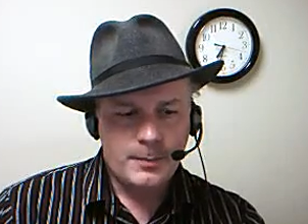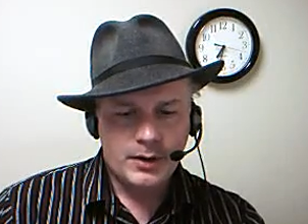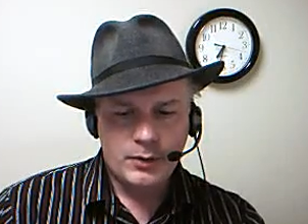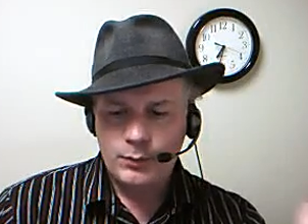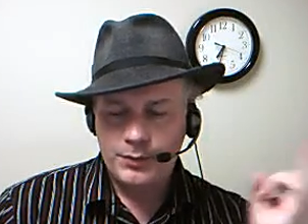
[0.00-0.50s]

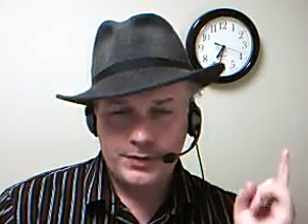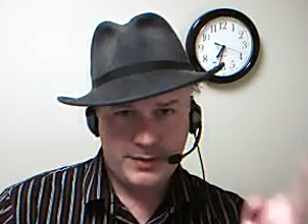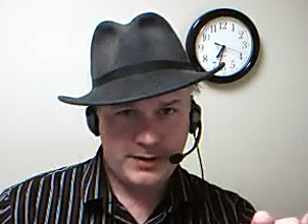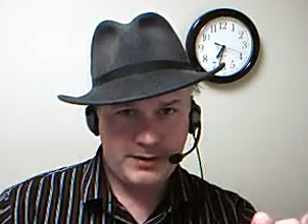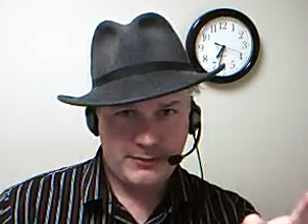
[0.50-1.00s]
But
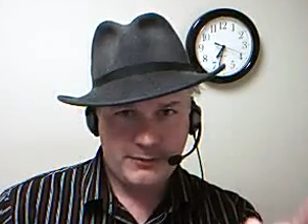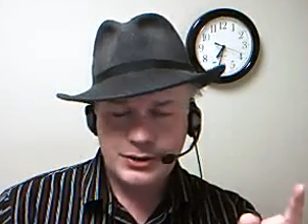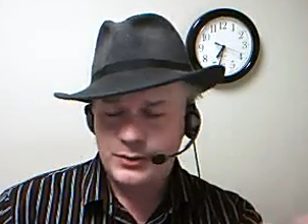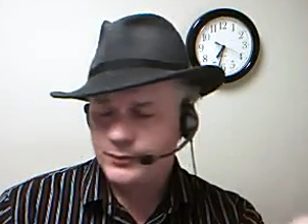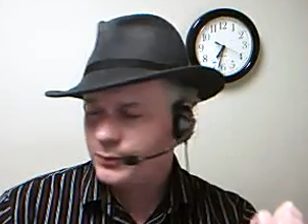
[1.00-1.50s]
the
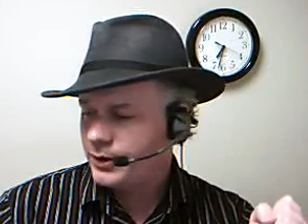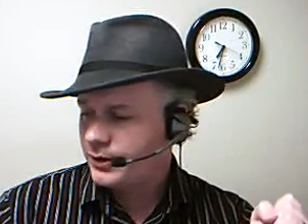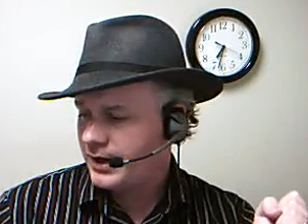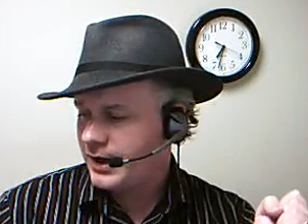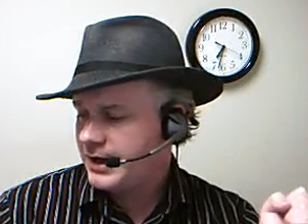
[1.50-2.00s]
virtue of
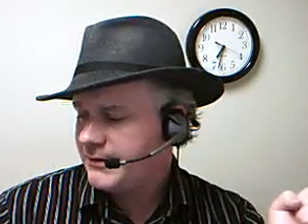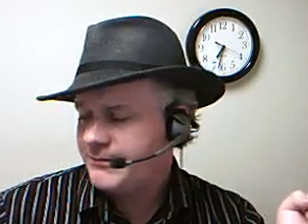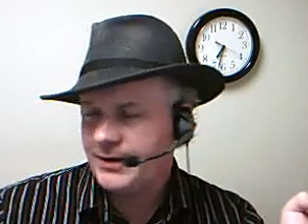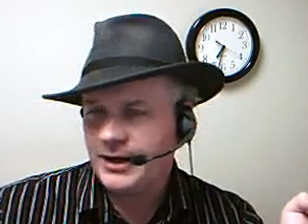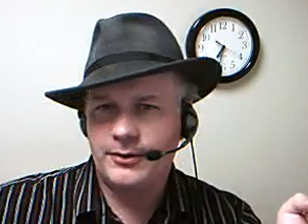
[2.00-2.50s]
Twitter that I
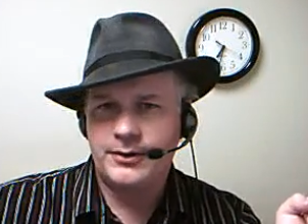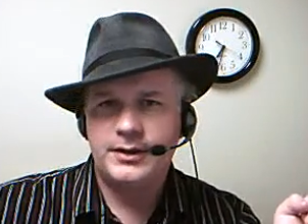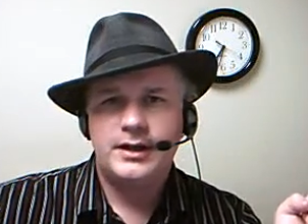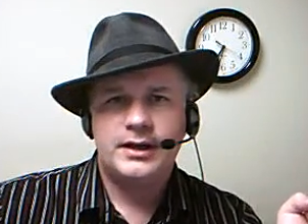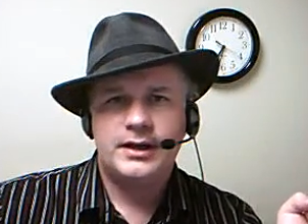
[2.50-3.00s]
found,
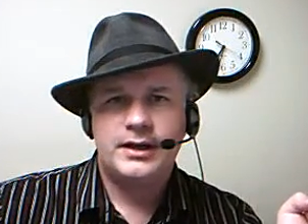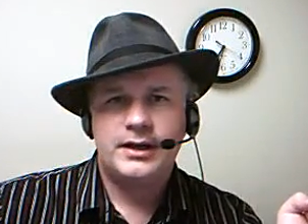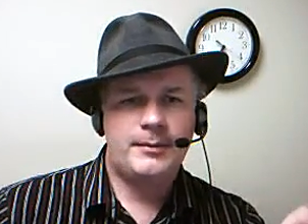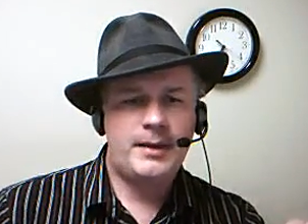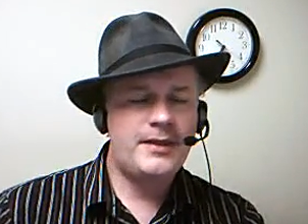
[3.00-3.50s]

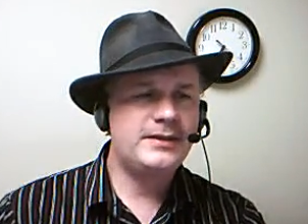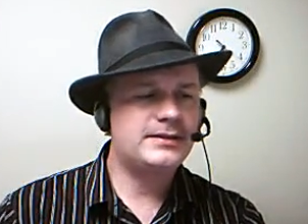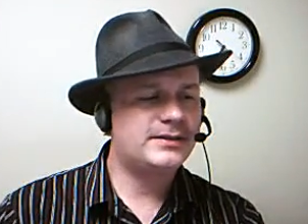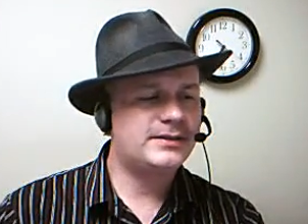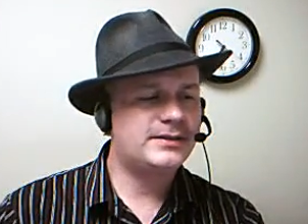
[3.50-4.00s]
and this
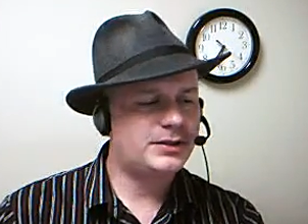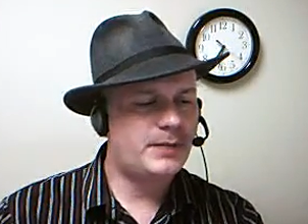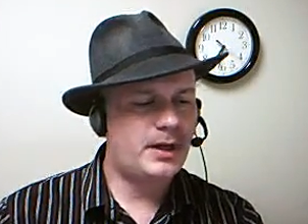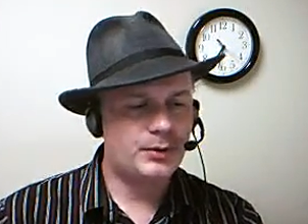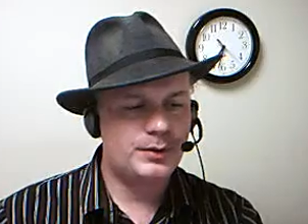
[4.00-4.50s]
is especially
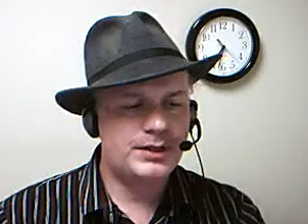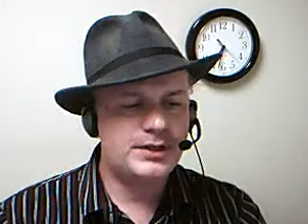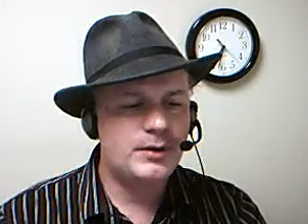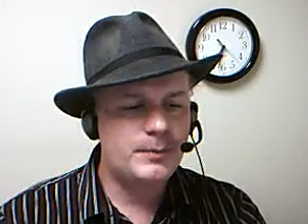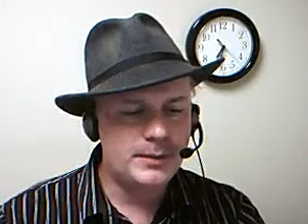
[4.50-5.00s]
popular with the
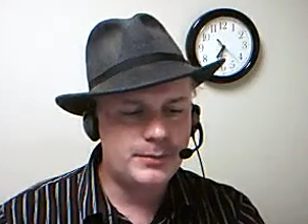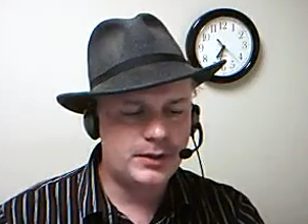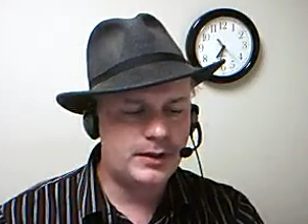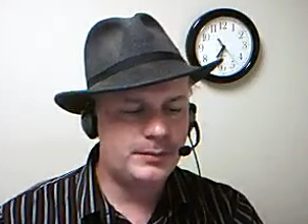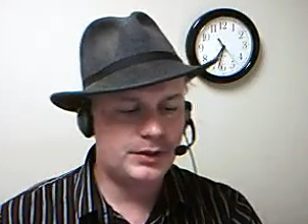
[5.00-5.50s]
young
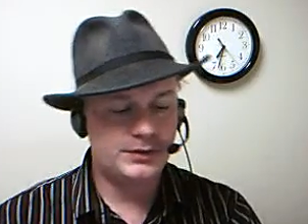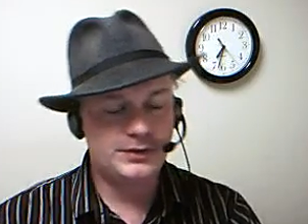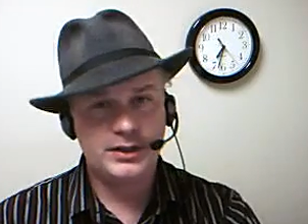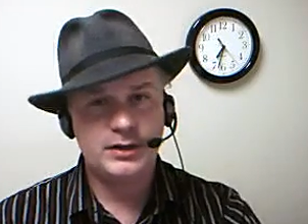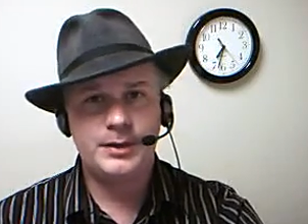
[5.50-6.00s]
people
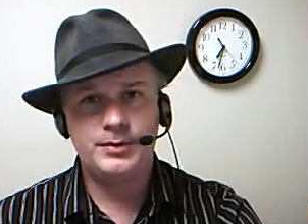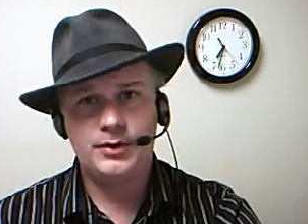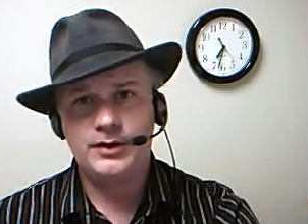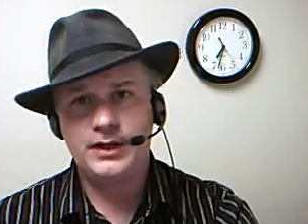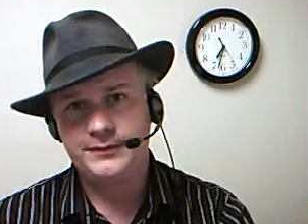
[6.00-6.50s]
because young people
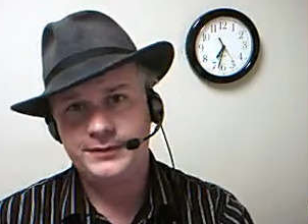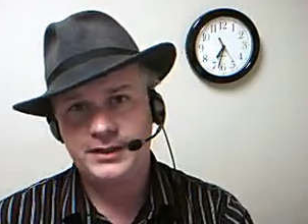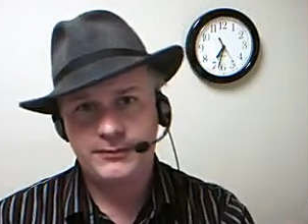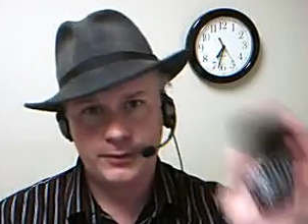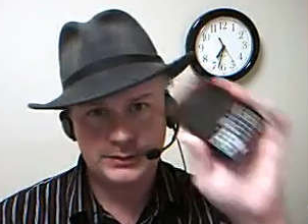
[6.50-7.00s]
all have
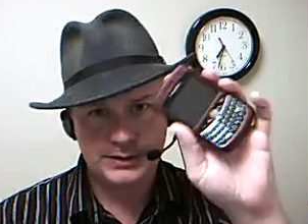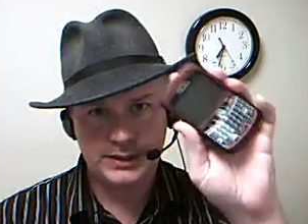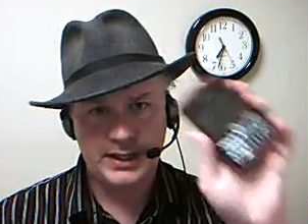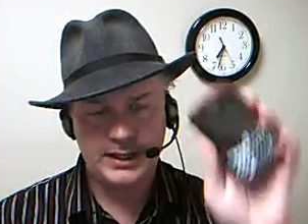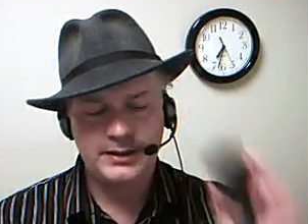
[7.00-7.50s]
cell phones and
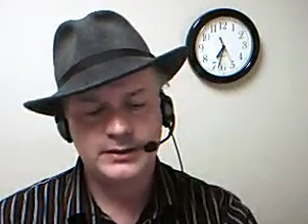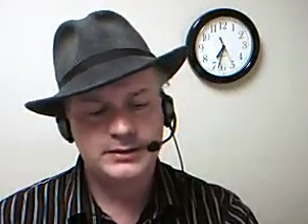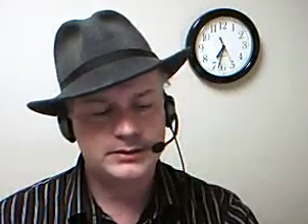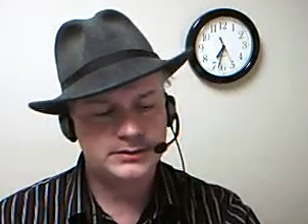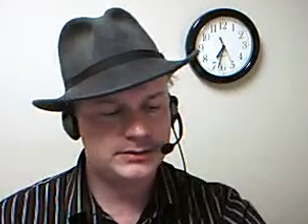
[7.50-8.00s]
they
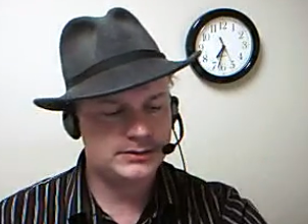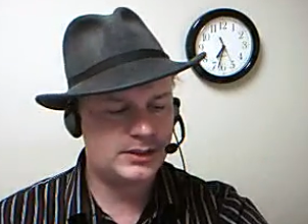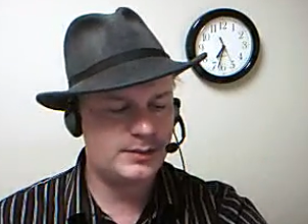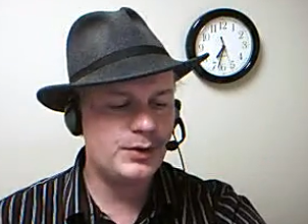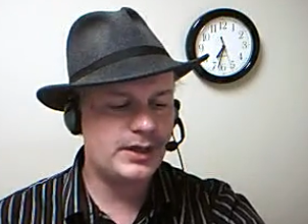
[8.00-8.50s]

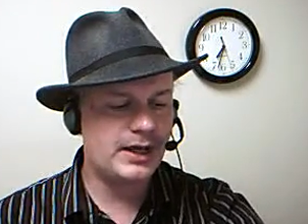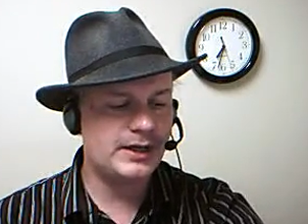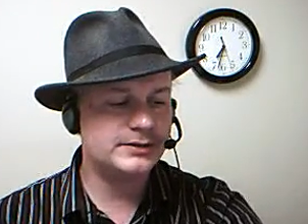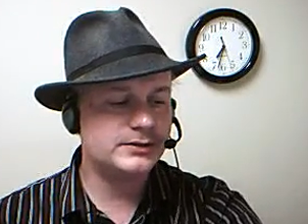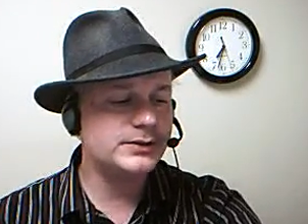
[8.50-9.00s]
communicate
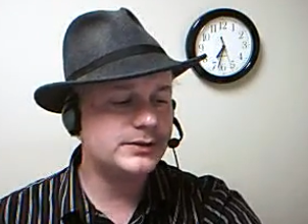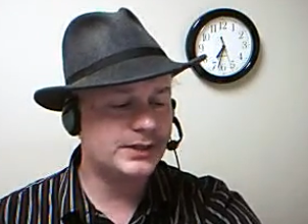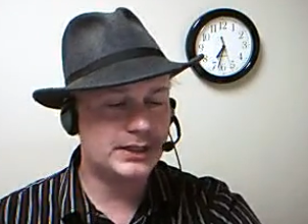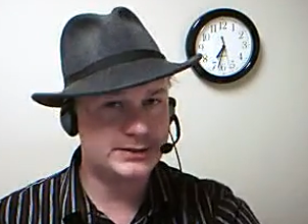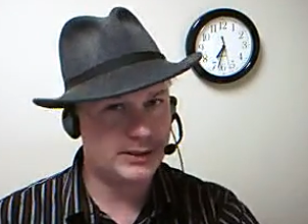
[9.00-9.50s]

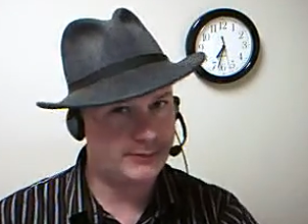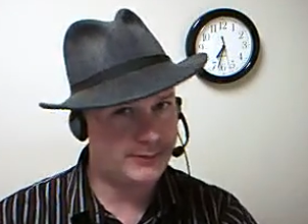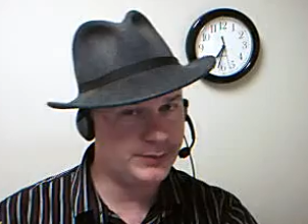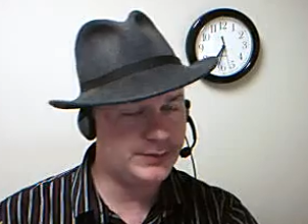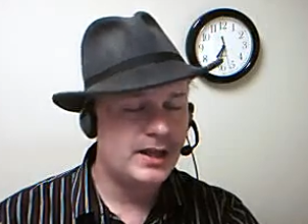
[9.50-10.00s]
exclusively on cell
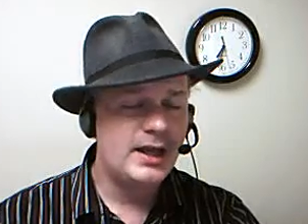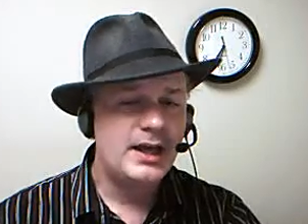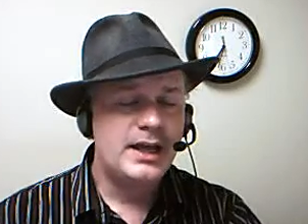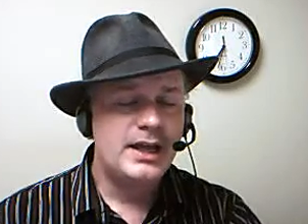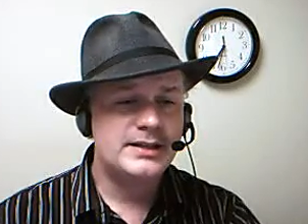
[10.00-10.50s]
phones,
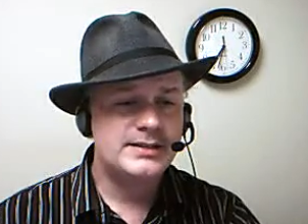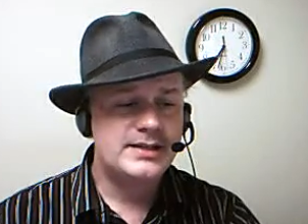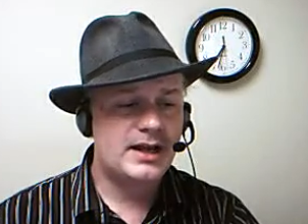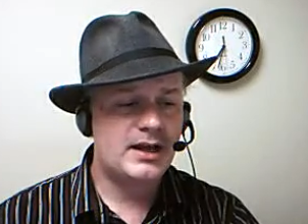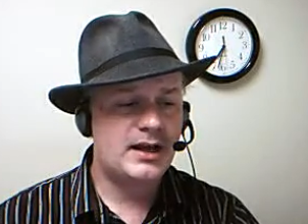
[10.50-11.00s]
is
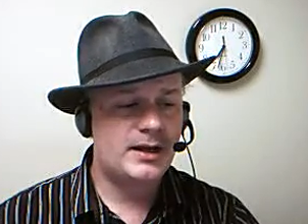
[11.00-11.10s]
that